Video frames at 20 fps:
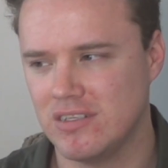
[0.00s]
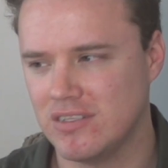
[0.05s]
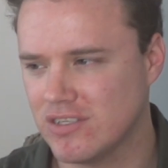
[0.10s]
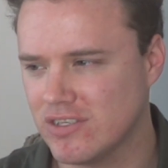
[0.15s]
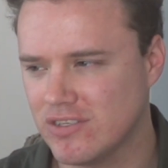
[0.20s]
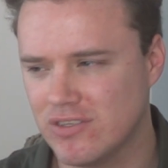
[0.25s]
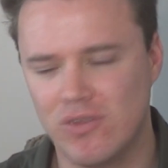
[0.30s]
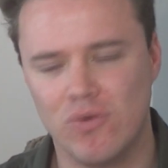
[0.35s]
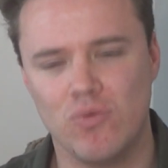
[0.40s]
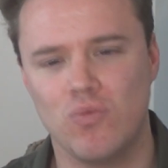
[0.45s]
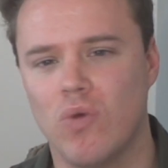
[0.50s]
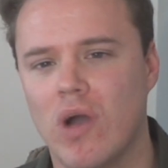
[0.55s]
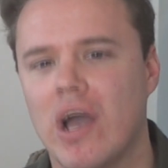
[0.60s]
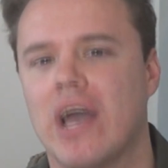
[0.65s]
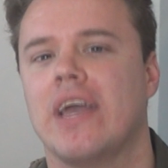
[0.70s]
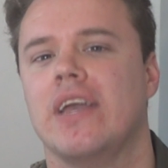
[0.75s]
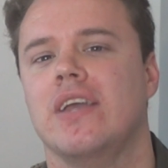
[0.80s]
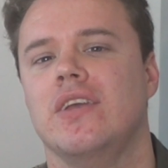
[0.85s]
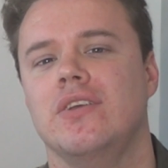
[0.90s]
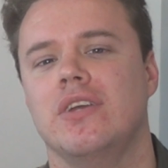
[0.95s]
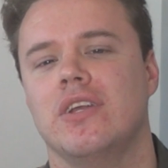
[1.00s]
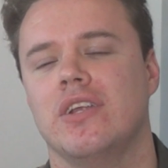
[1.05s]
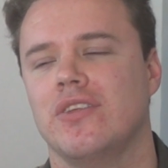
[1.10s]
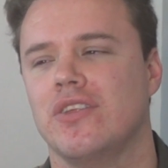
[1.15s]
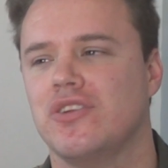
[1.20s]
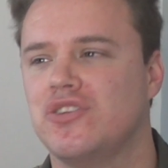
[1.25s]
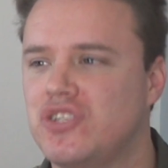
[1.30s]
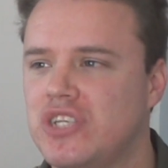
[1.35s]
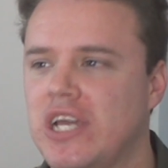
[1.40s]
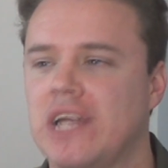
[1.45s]
just the way,
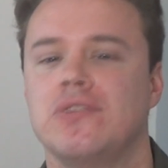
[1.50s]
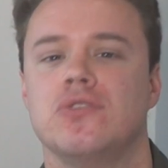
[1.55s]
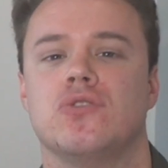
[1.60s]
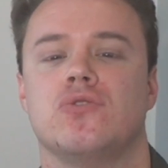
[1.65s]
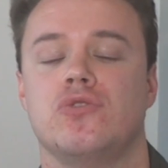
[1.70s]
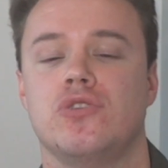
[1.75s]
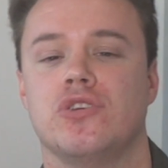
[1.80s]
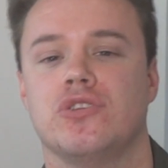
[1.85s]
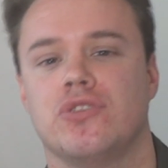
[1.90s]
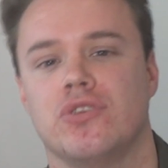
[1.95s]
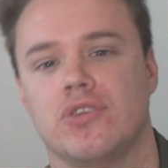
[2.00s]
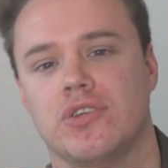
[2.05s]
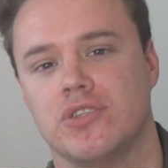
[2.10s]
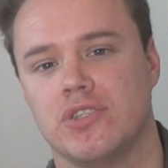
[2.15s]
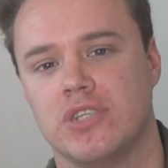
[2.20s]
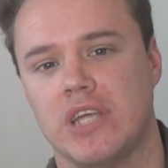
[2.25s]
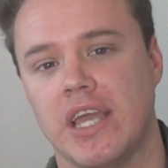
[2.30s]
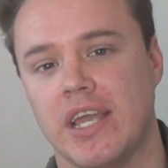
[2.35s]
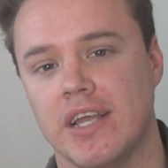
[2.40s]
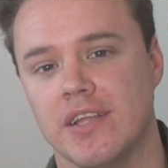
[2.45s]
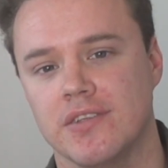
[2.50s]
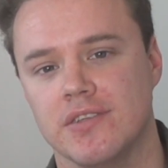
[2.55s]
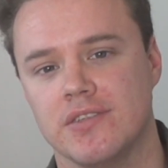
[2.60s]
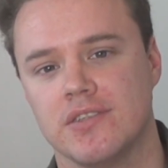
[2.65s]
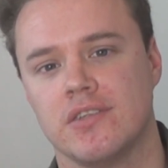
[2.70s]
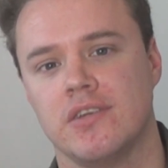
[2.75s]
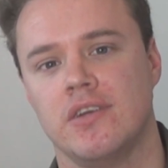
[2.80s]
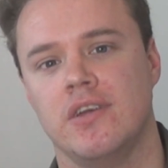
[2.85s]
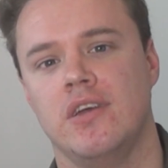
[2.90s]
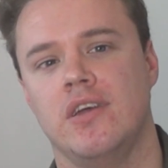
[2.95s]
the gentleness of the
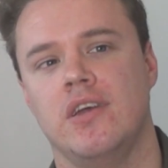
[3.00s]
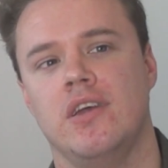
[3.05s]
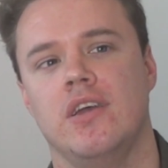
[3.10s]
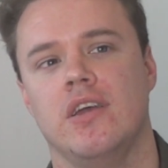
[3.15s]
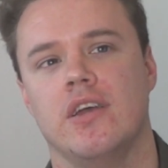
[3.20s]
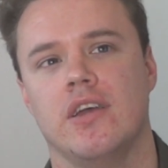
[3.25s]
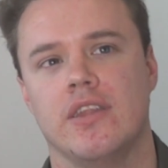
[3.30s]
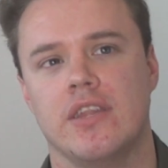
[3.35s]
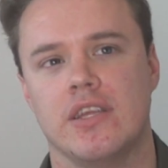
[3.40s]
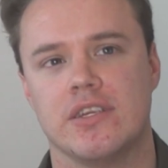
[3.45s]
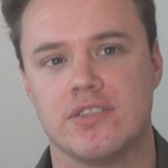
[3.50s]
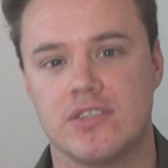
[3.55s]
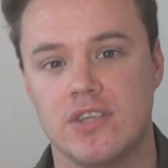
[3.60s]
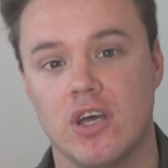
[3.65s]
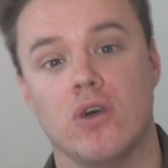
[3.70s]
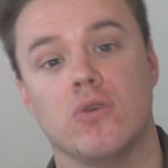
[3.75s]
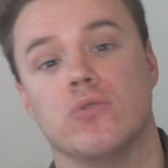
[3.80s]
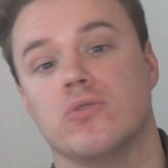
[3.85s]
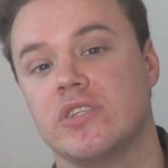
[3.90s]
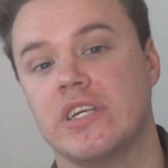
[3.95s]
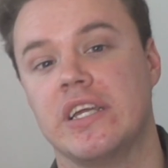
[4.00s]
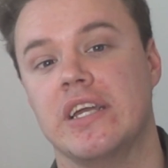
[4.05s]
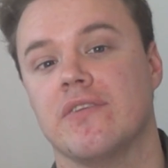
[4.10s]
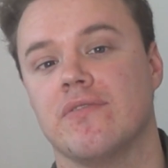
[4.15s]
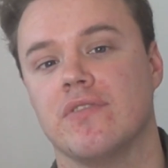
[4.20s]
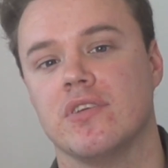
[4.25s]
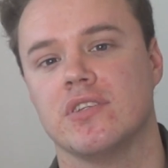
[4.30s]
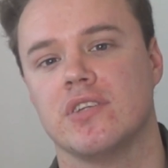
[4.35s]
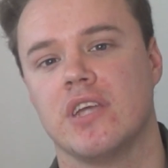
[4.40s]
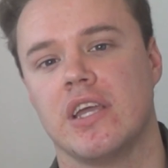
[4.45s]
scenes, the subtlety
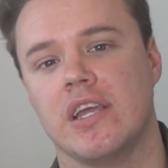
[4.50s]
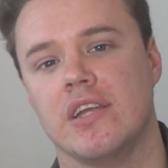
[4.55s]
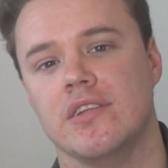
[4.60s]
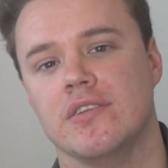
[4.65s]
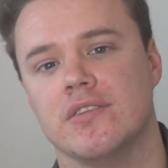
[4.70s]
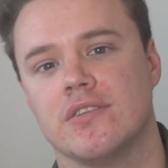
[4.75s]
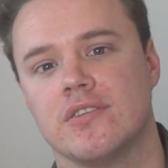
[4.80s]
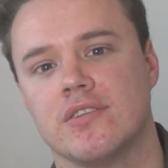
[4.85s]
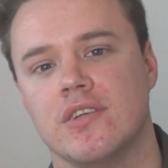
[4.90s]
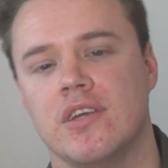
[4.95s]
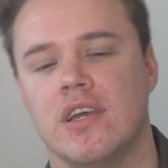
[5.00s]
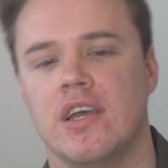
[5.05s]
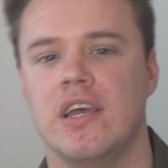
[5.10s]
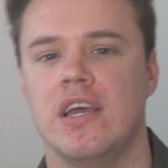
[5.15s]
of the scenes.